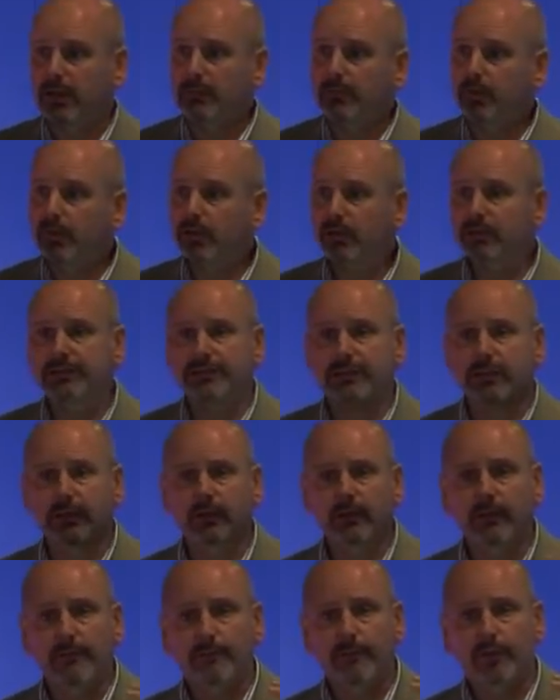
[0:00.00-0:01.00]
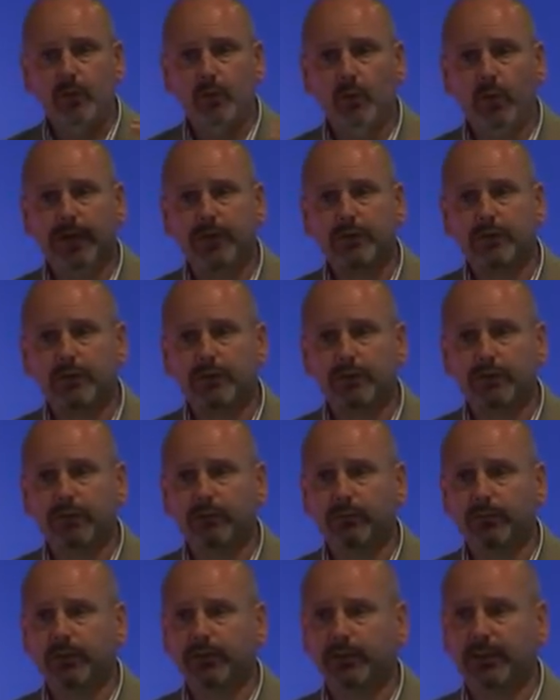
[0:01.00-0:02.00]
But also, the way that you
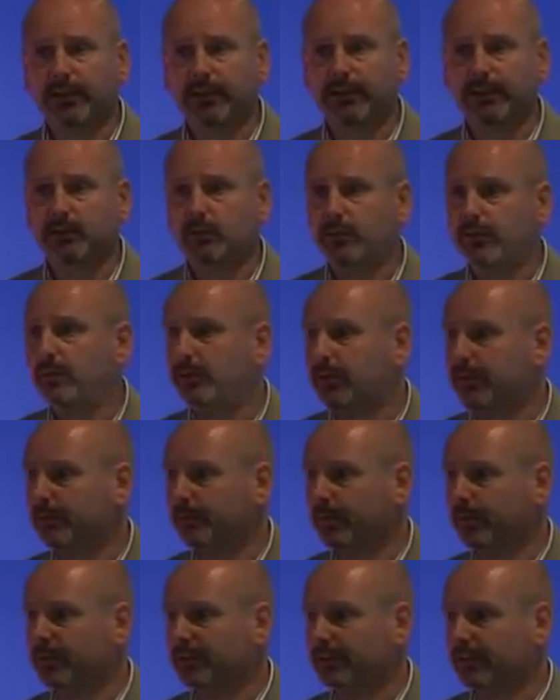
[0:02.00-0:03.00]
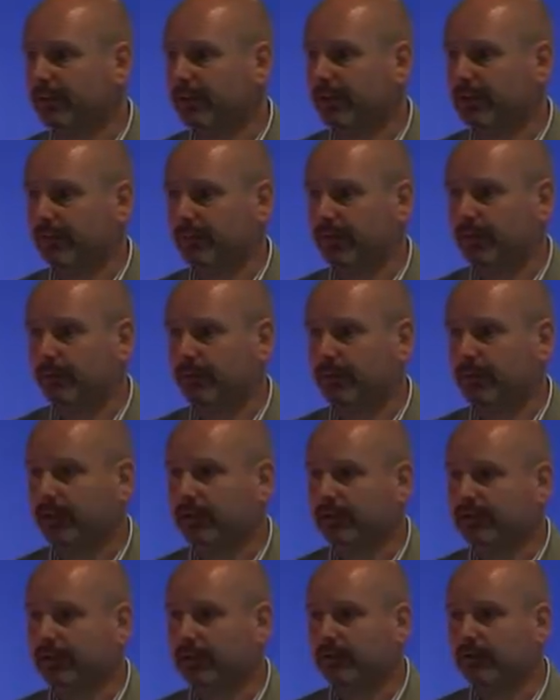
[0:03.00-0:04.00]
communicate to other people is going to have an
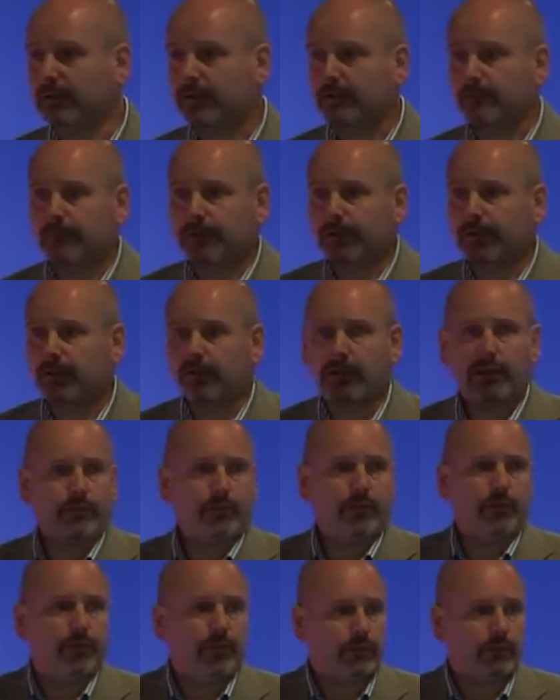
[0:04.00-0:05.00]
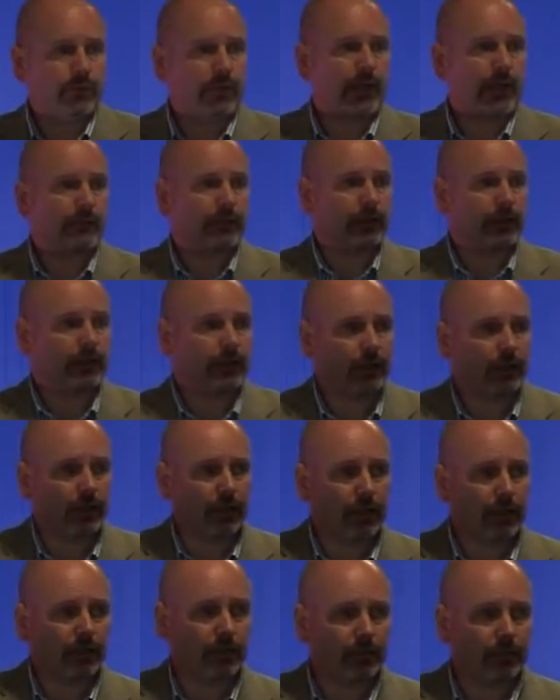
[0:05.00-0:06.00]
impact. So, if you're having
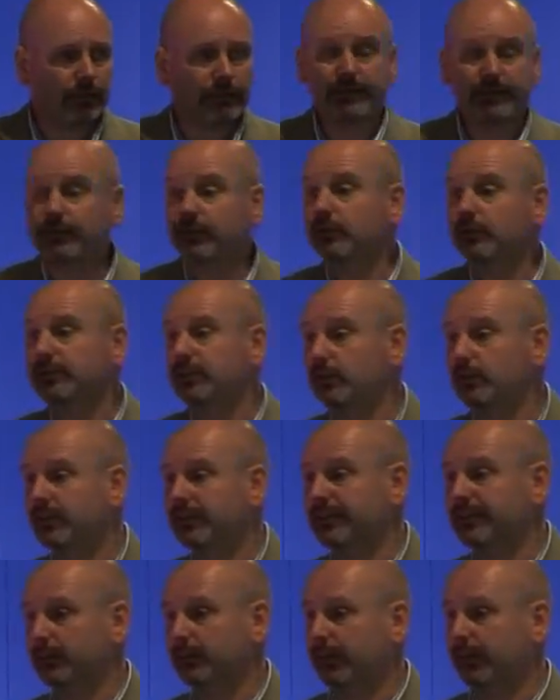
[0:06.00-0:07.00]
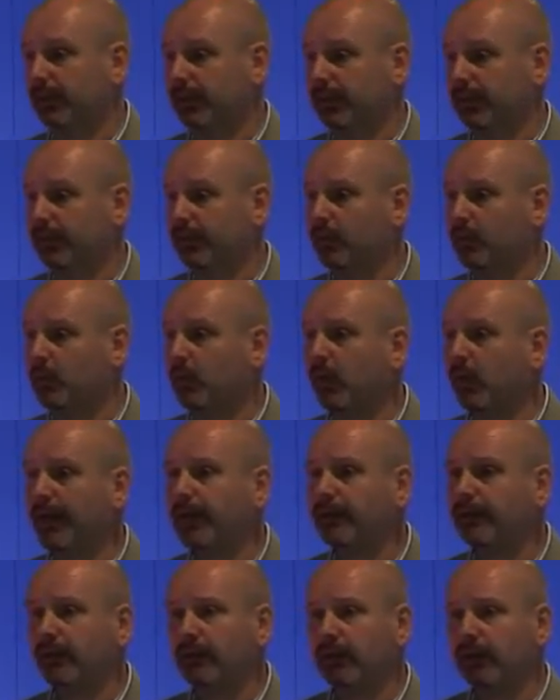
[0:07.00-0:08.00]
a discussion with somebody, the
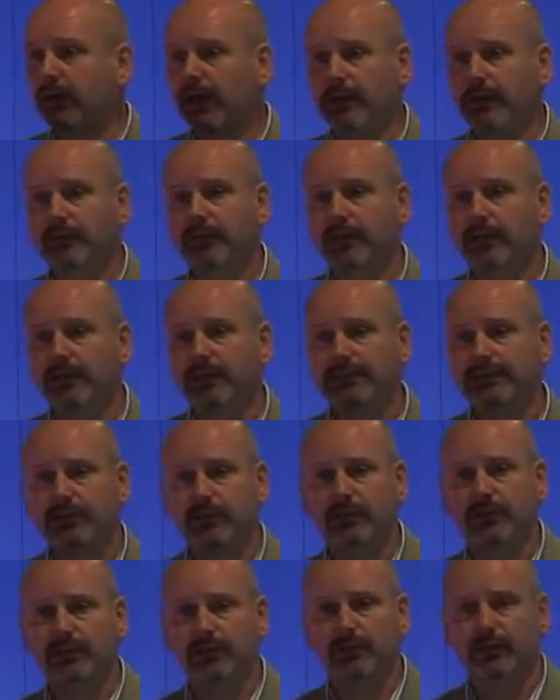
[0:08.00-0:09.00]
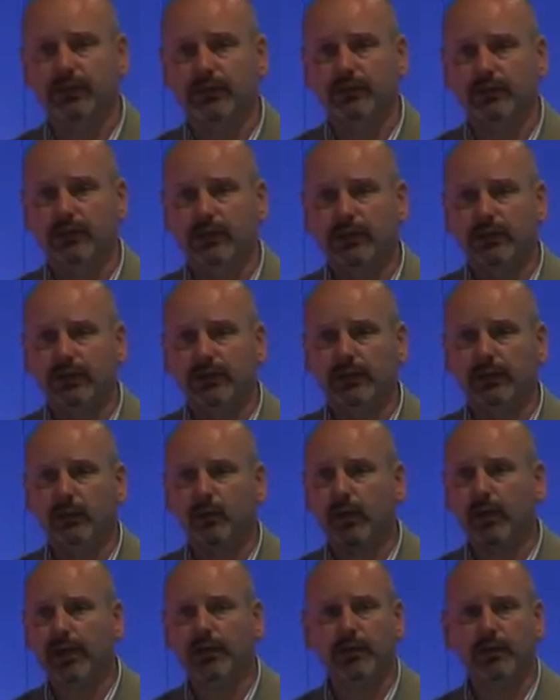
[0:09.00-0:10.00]
way that you have that discussion, the
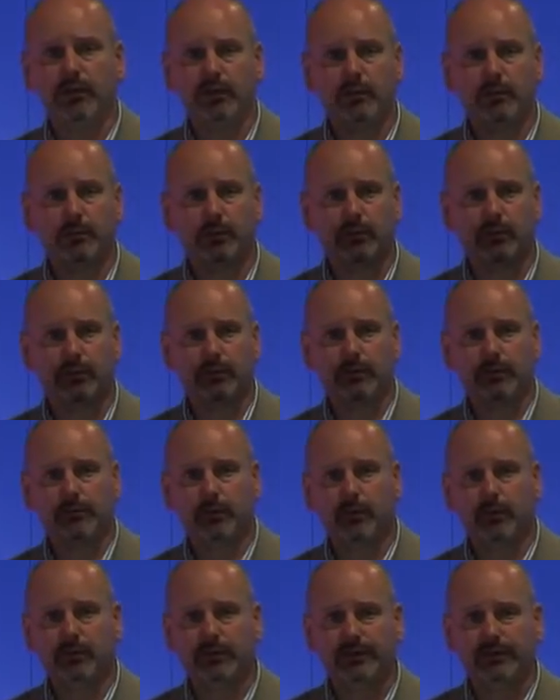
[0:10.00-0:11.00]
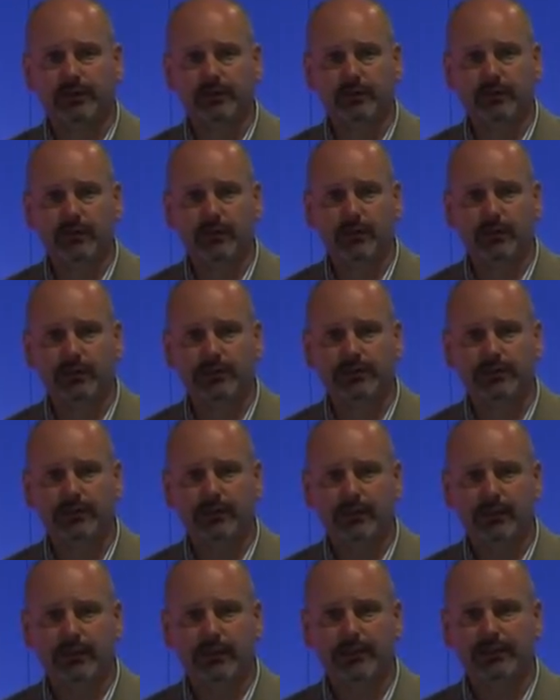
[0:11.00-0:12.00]
way that you'll put your points across
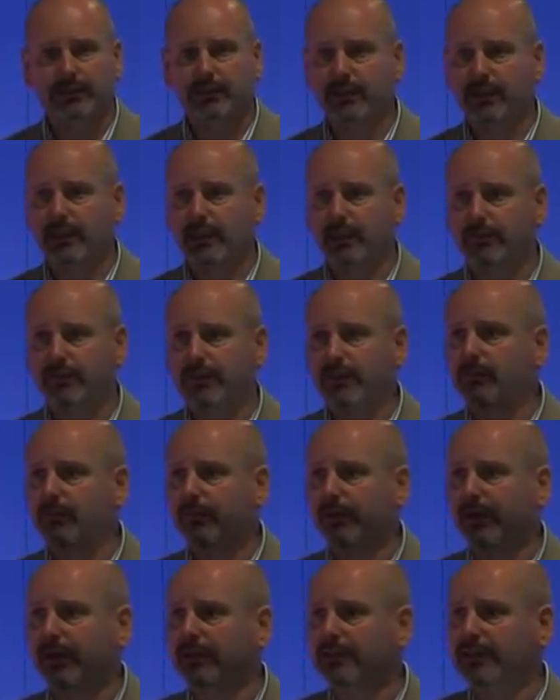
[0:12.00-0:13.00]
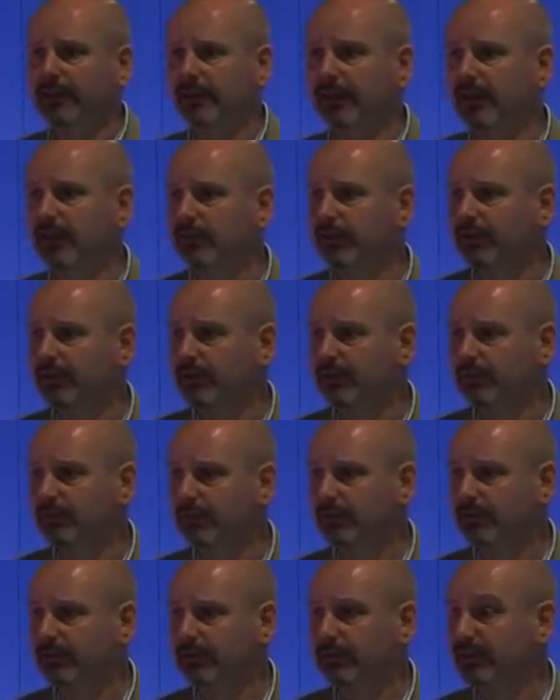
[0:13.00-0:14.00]
is going to have an impact to the outcome,
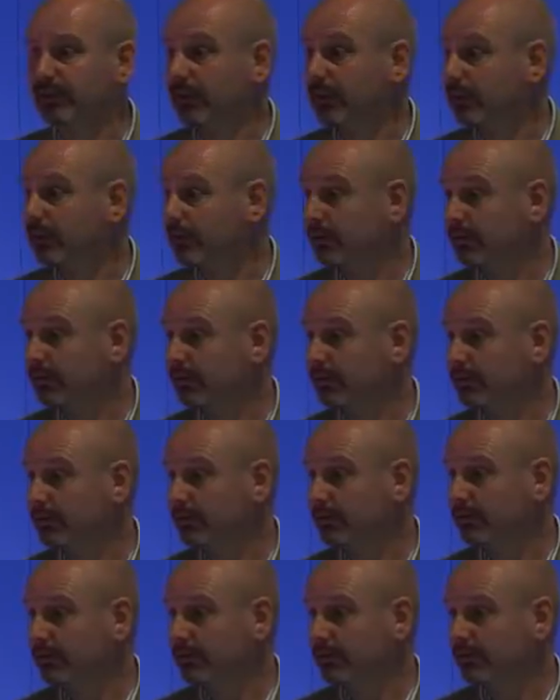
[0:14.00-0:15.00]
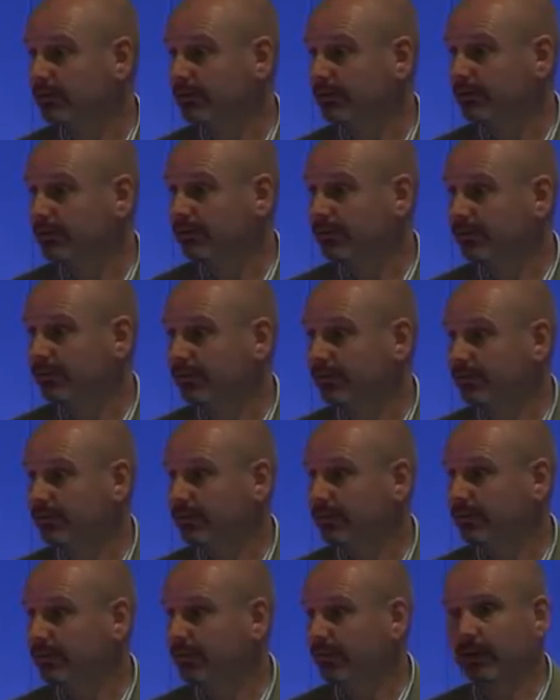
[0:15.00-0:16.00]
isn't it?
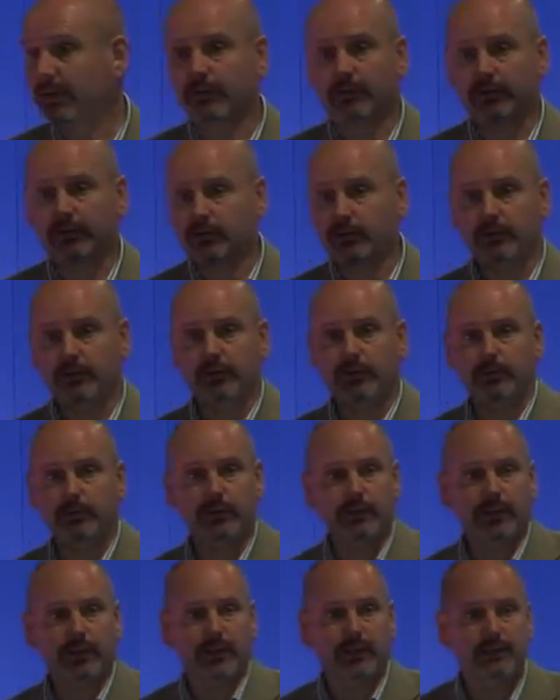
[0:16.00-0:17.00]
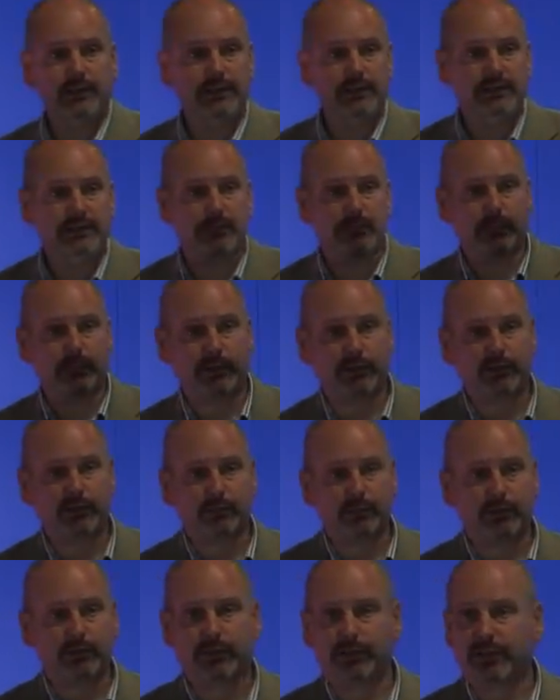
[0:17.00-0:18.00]
You've had good communications and bad
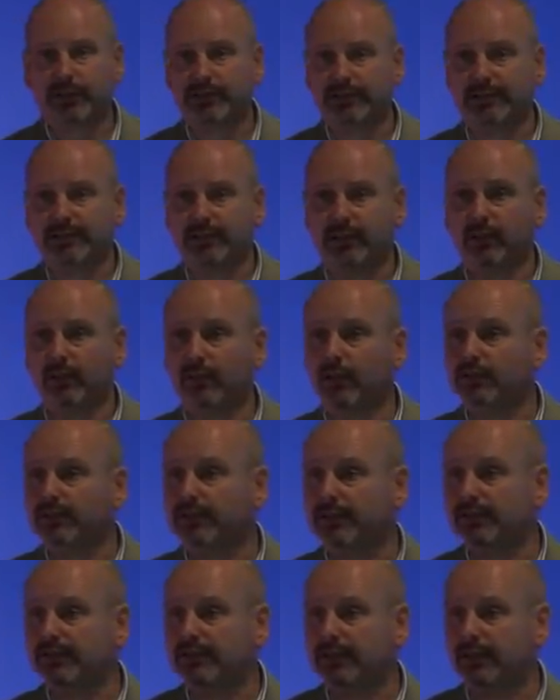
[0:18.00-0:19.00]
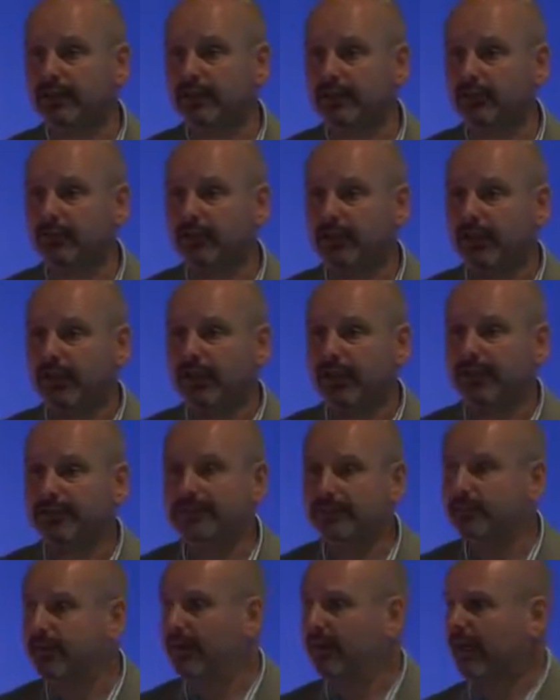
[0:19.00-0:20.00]
communications, and a lot of the time,
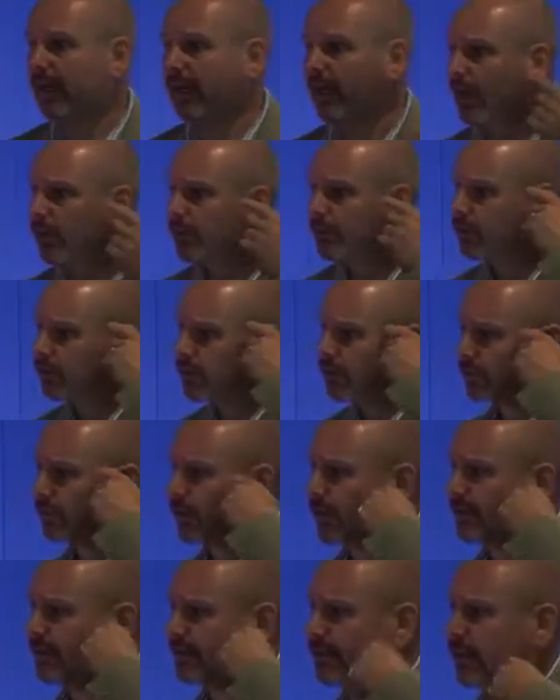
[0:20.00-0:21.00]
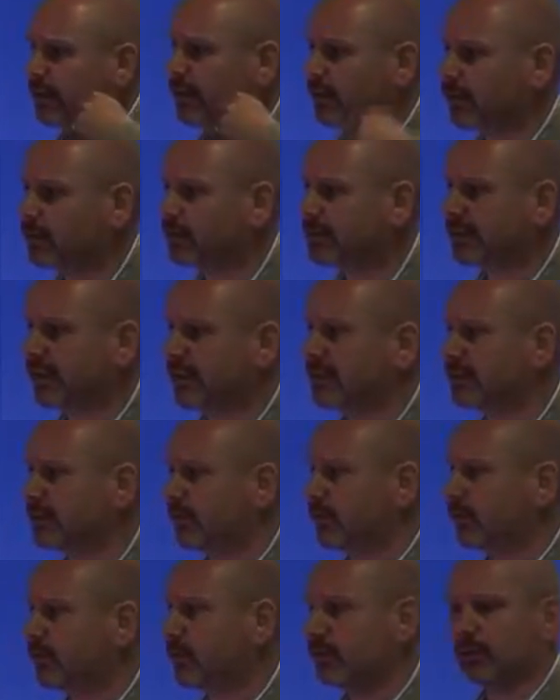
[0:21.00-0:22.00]
it's about how you're trying to get your sense
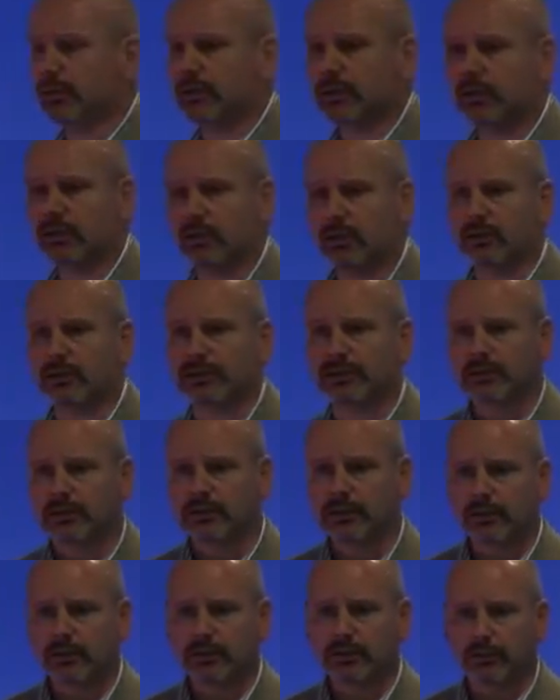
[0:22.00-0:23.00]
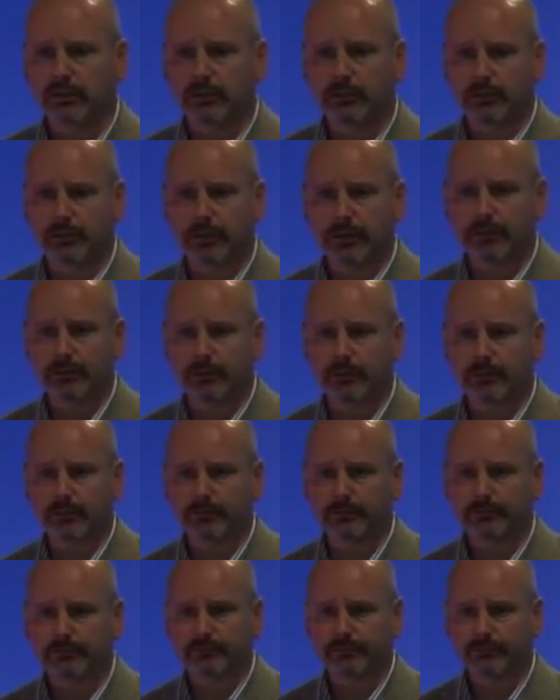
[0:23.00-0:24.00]
of the world across to other people.